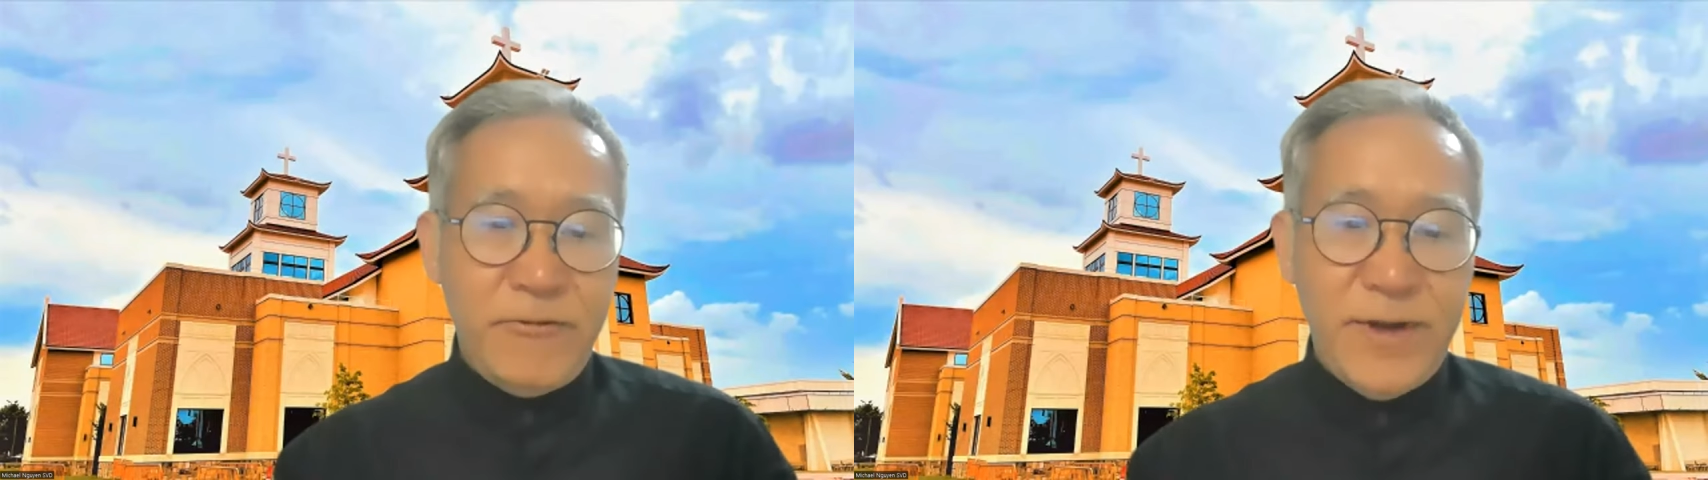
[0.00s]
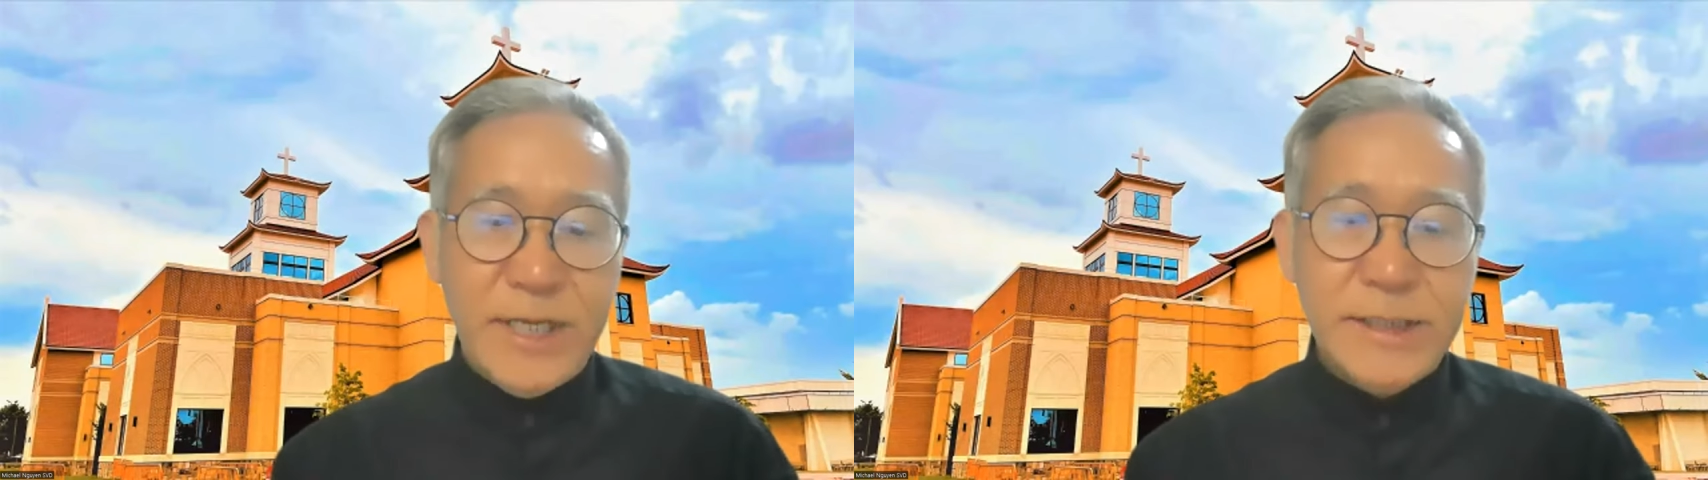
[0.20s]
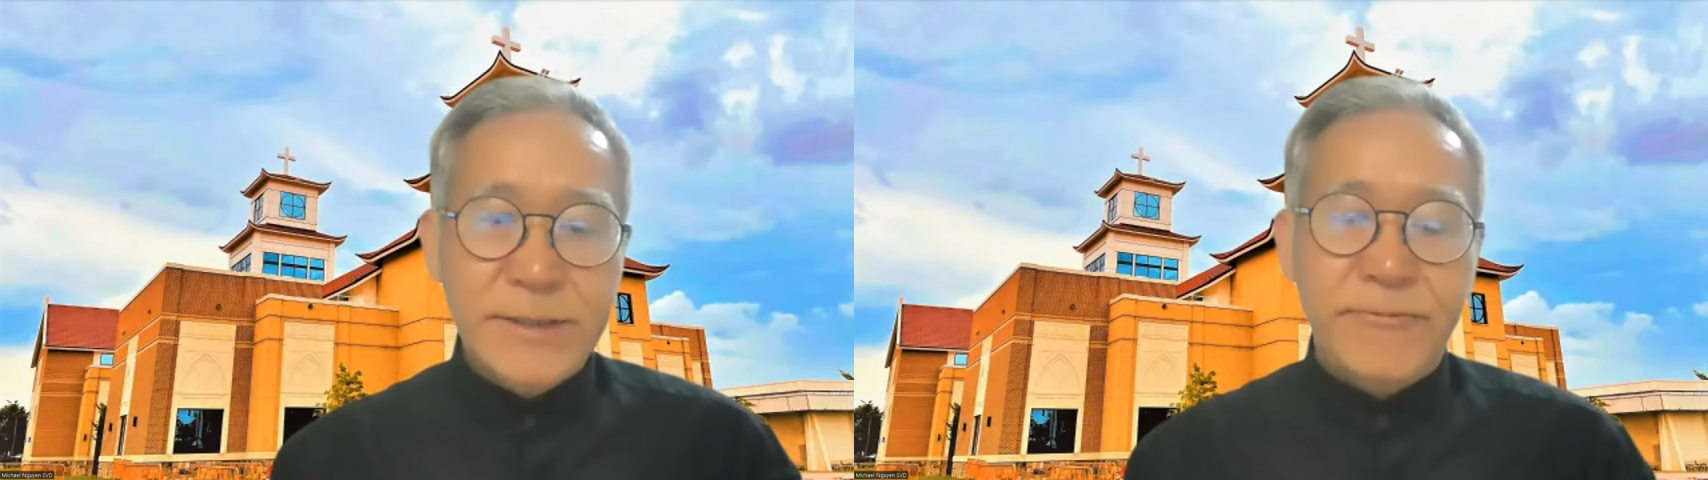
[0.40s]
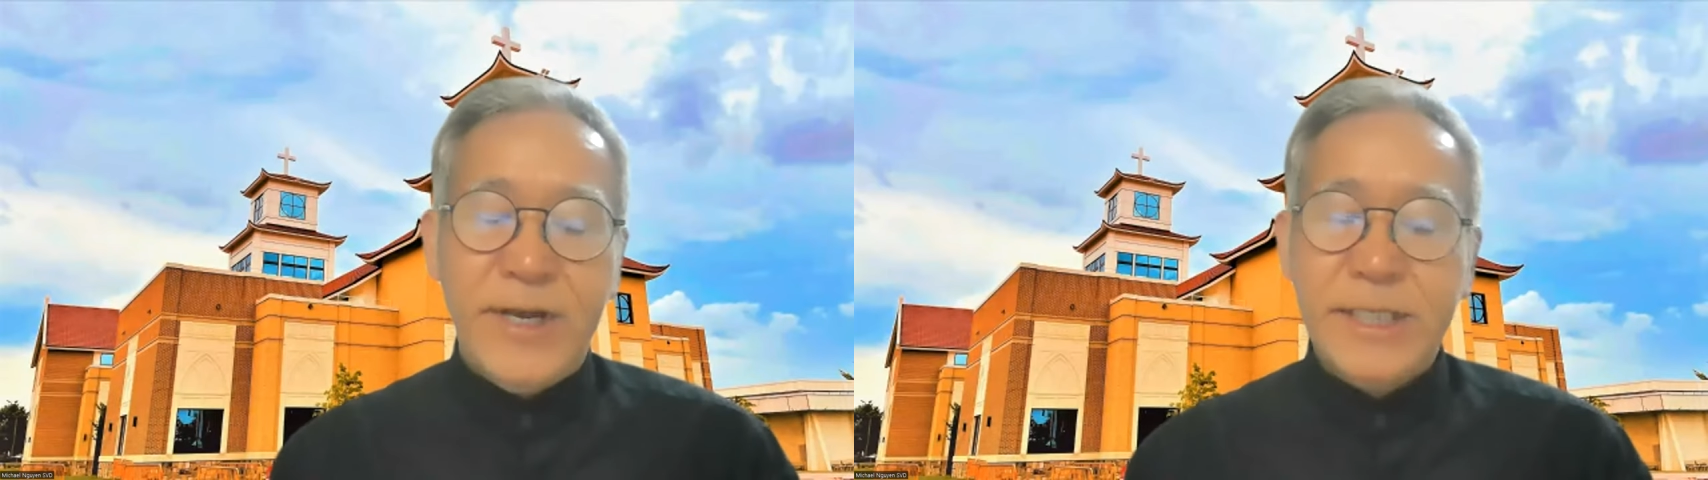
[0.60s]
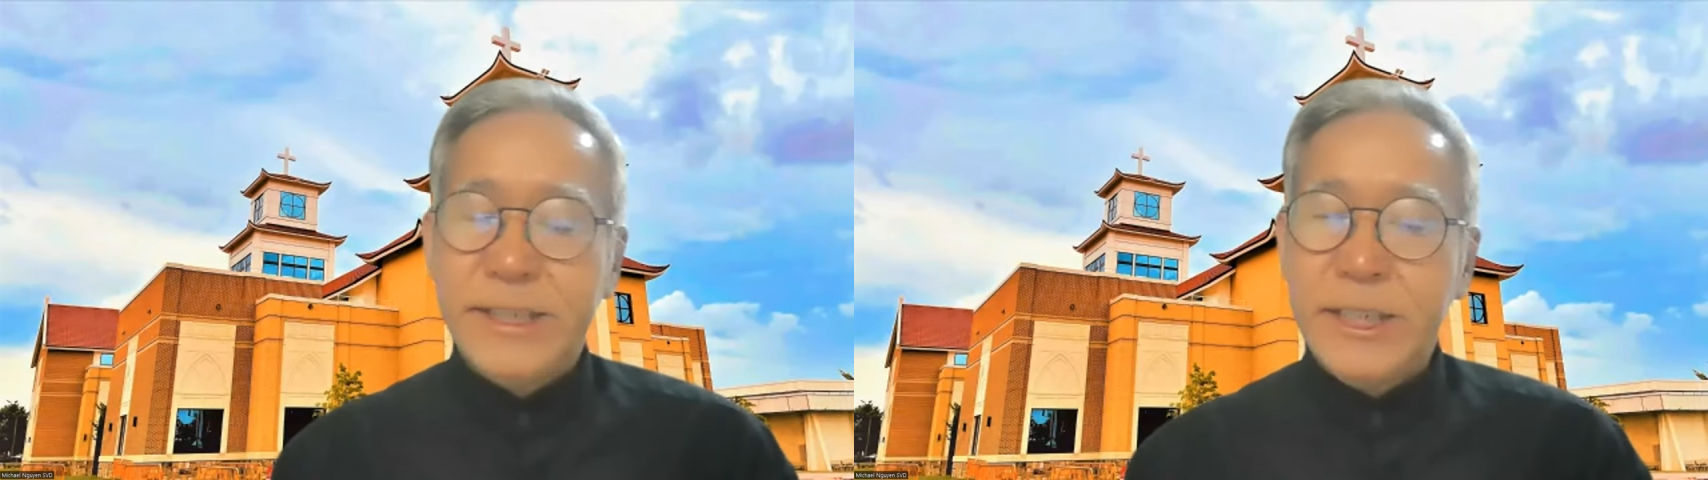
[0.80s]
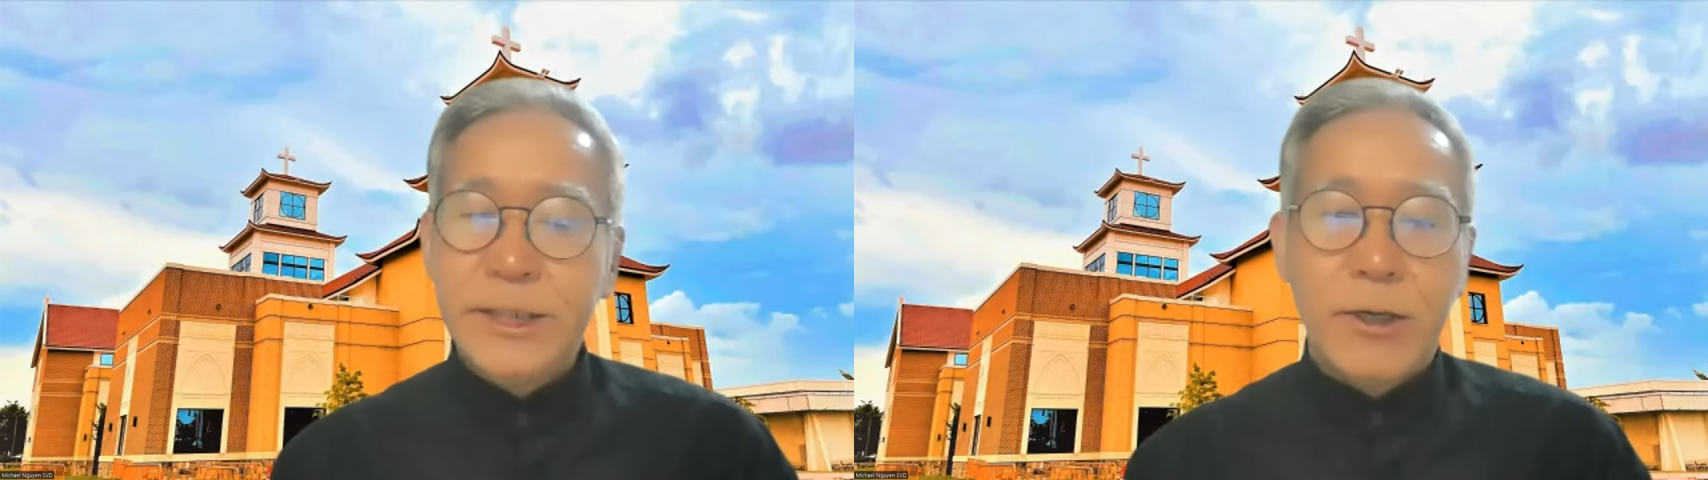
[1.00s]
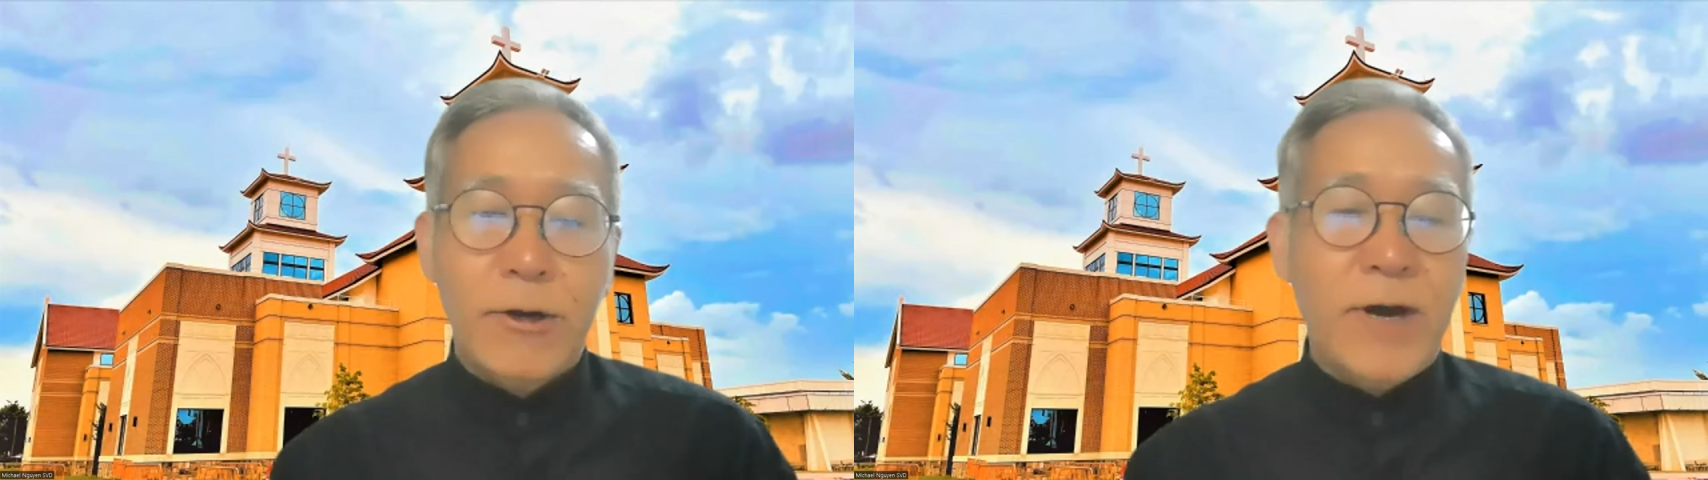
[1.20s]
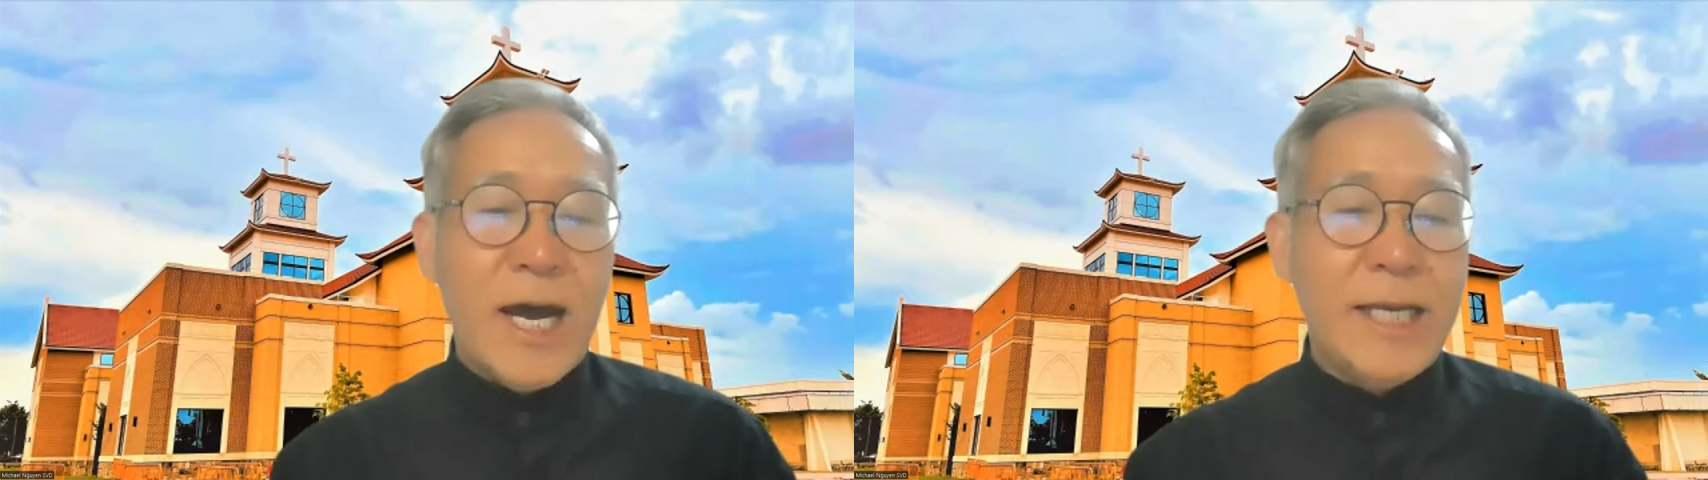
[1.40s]
faces
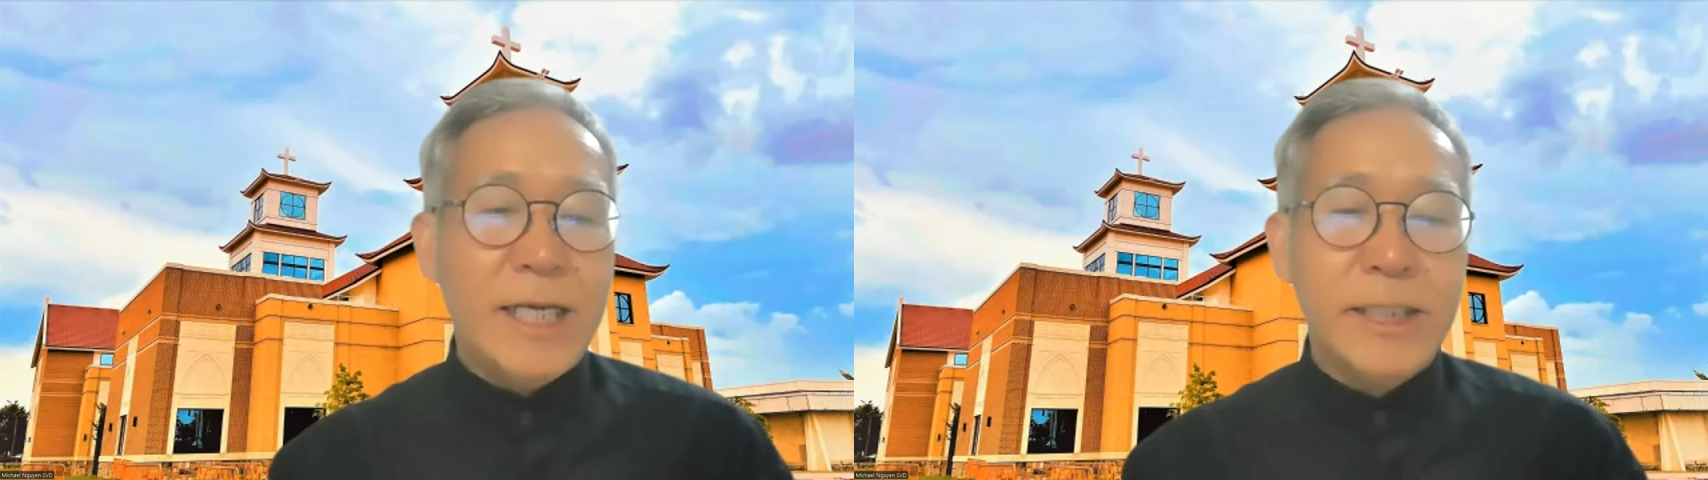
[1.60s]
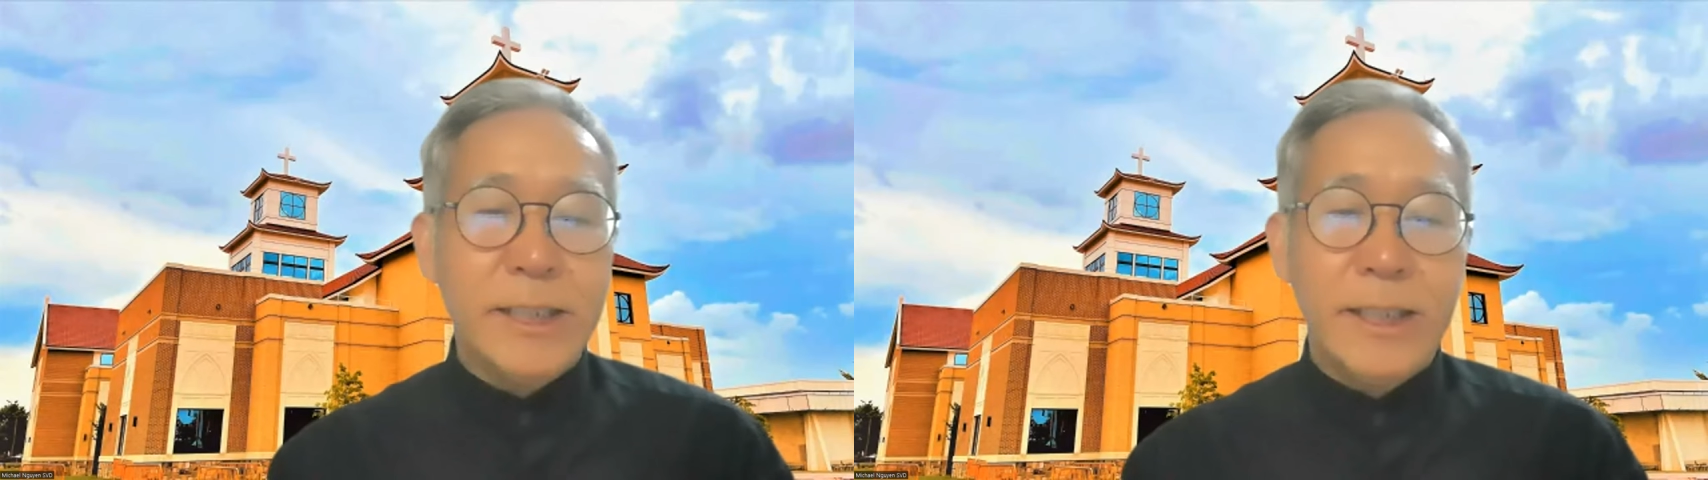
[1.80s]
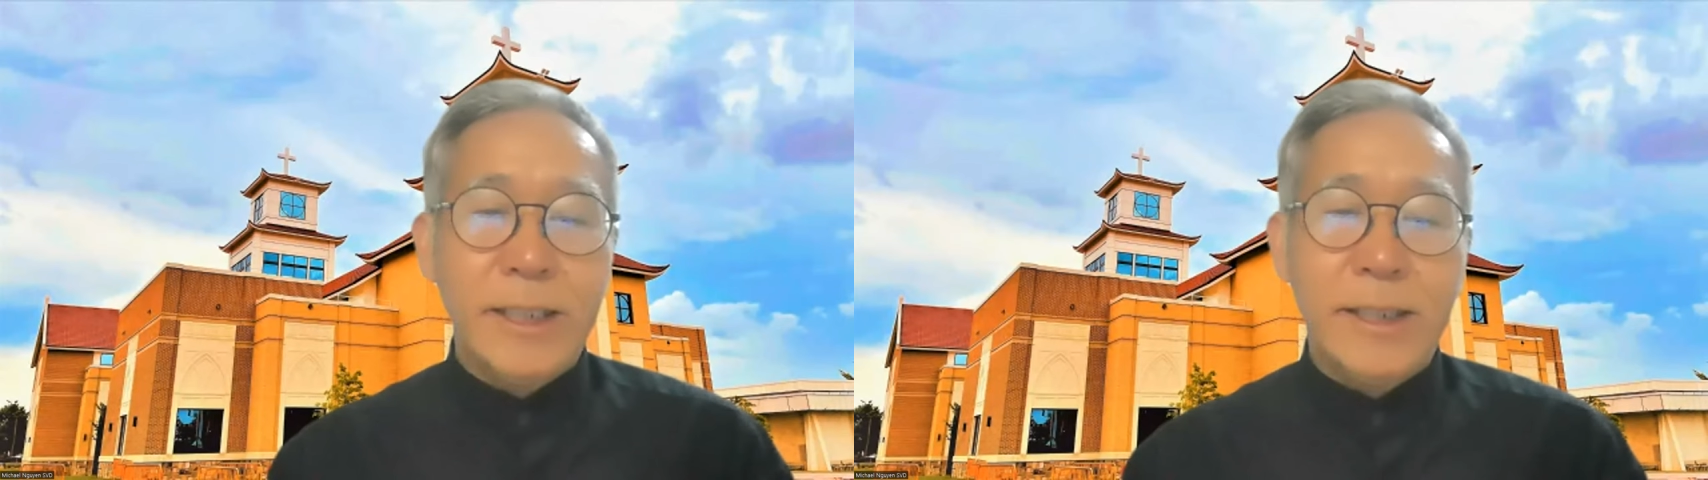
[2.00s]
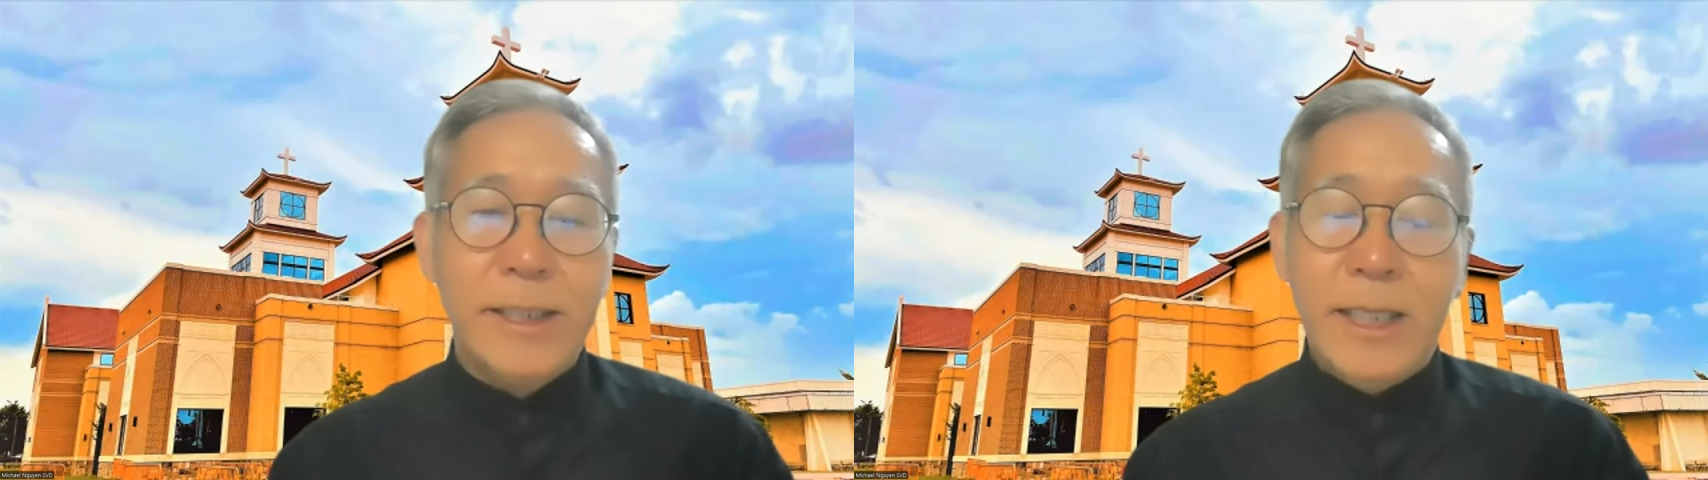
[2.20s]
or identity,